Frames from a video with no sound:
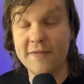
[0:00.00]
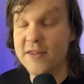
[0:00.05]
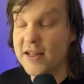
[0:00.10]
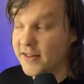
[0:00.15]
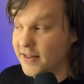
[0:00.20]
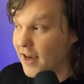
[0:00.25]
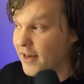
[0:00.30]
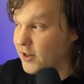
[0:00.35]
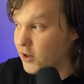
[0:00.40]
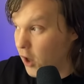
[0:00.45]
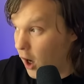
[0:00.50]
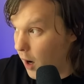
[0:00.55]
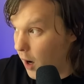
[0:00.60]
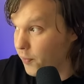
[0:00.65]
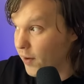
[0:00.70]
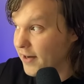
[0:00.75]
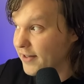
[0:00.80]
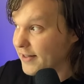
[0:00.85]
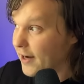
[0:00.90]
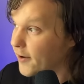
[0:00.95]
this guy's car
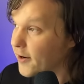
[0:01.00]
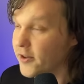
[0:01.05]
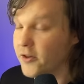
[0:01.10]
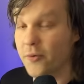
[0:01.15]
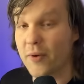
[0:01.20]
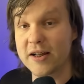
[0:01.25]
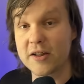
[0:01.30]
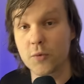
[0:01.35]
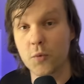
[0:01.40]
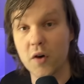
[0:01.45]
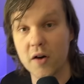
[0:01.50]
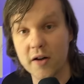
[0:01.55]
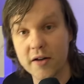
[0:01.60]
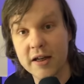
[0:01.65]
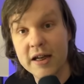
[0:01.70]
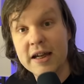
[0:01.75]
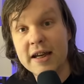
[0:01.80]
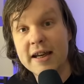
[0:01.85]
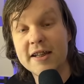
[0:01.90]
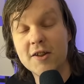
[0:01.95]
breaks down on the way to work,
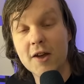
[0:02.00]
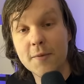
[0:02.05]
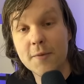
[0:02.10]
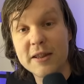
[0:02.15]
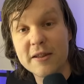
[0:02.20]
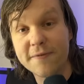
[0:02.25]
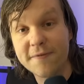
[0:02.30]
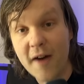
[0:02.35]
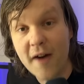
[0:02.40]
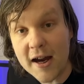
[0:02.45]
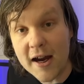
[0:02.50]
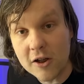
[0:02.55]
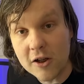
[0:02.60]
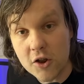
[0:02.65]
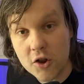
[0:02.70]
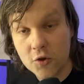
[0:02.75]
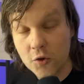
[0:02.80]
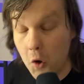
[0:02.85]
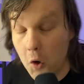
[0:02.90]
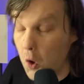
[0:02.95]
it's going to be the final
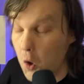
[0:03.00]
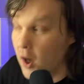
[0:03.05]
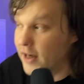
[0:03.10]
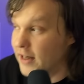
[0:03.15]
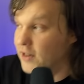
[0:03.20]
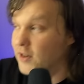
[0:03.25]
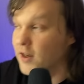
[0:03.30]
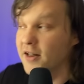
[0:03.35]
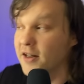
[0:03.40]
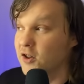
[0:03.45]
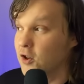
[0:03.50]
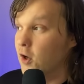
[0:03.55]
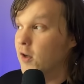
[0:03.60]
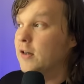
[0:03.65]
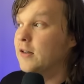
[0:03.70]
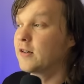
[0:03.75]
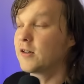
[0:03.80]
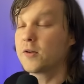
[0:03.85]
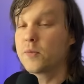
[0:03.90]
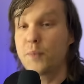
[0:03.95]
straw and he's going to turn
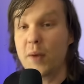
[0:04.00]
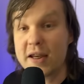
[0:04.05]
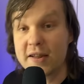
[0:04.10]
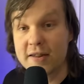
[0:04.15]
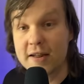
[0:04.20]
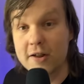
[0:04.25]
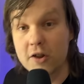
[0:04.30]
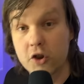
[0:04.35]
into the pissing